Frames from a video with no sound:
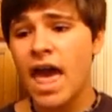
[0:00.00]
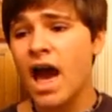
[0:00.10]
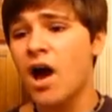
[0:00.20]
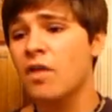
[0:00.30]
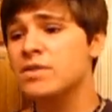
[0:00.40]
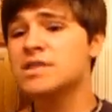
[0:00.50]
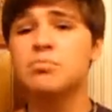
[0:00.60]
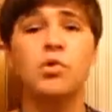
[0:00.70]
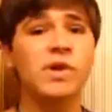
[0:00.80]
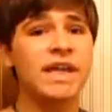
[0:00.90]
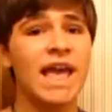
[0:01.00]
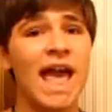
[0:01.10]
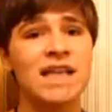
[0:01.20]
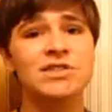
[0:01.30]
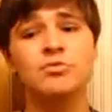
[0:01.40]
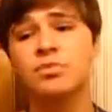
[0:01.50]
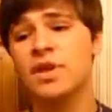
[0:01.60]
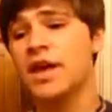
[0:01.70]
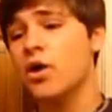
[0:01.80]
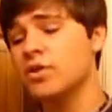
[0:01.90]
The supporting cast who
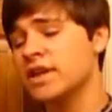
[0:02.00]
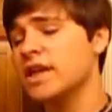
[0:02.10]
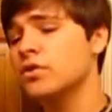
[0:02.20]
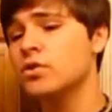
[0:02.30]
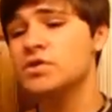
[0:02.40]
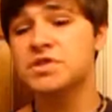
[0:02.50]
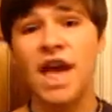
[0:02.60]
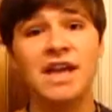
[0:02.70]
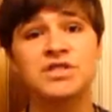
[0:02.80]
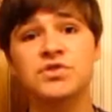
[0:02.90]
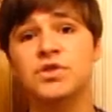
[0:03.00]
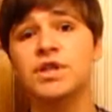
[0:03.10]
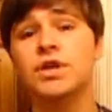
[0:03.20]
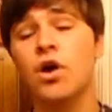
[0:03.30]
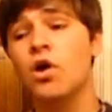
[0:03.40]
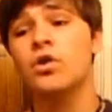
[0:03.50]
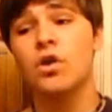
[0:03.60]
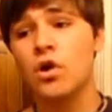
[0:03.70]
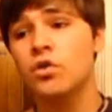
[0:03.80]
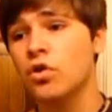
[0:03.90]
play all the killers actually are
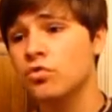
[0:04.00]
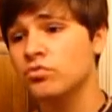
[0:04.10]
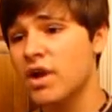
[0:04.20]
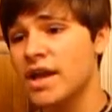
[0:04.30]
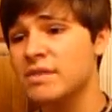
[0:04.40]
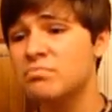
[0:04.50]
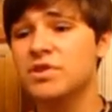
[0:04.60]
all right,